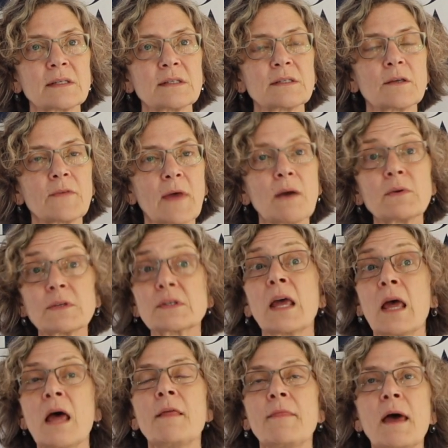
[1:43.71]
And so that was
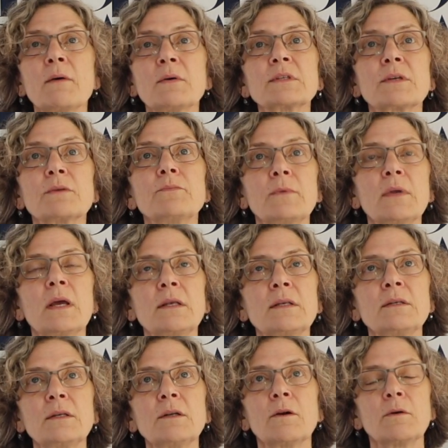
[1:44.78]
a
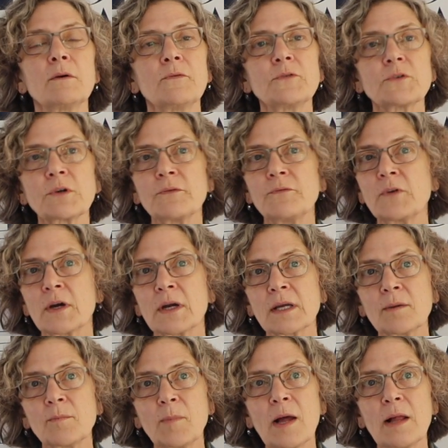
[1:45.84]
you know, a sort of very
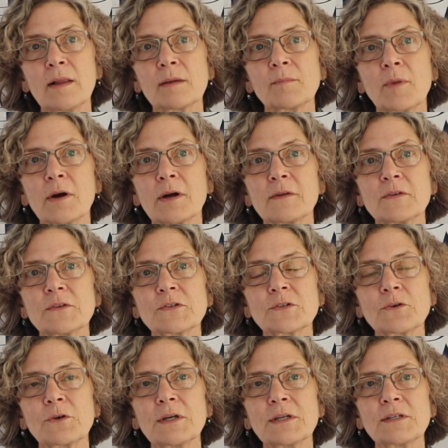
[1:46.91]
compelling part of the
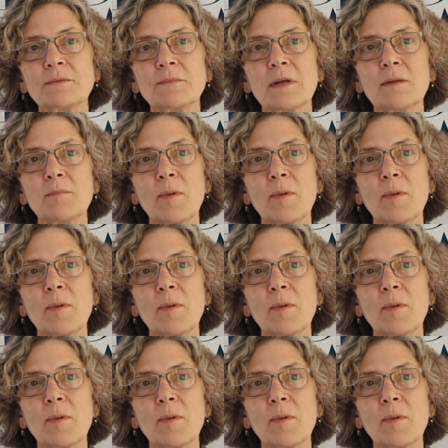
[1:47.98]
story to me.